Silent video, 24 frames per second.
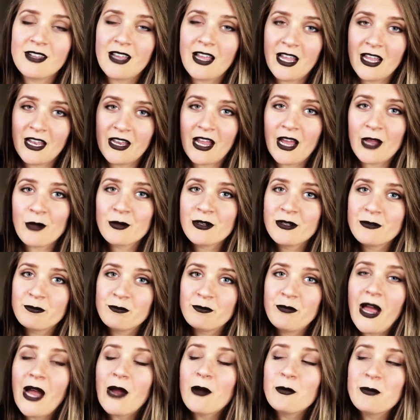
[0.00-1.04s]
and
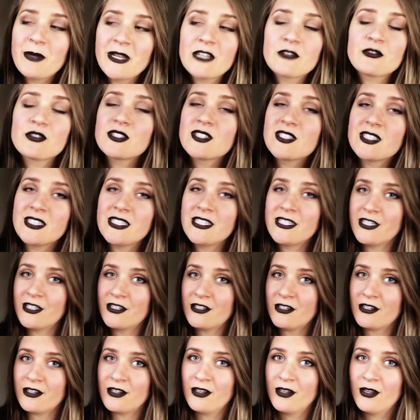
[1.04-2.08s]
I would be interested to
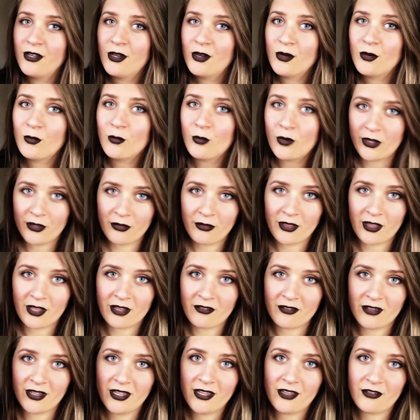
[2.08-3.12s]
hear what you think
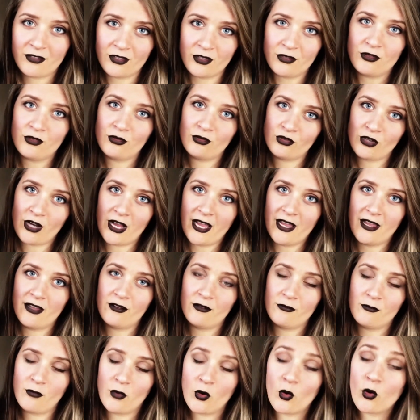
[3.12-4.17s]
of it if you do try it.
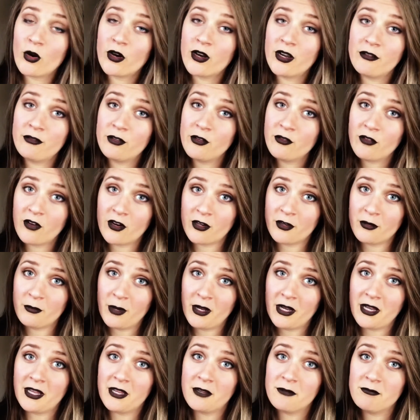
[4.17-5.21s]
Or if you've already
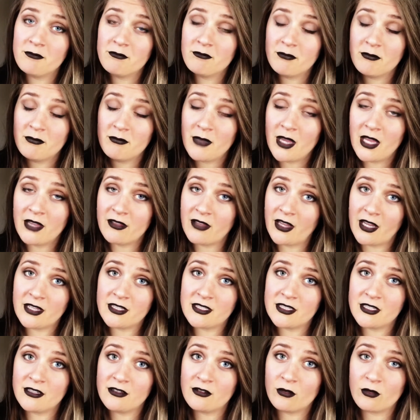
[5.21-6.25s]
read it and
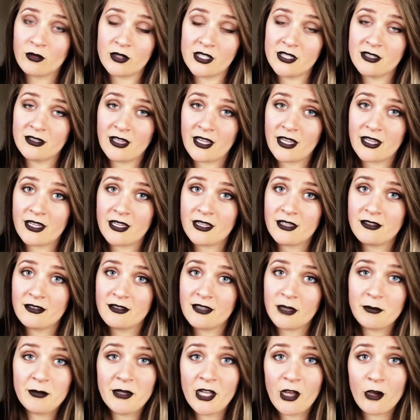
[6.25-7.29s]
liked it or didn't like it,
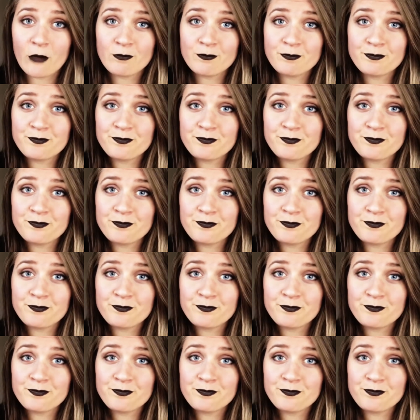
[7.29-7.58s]
let me know.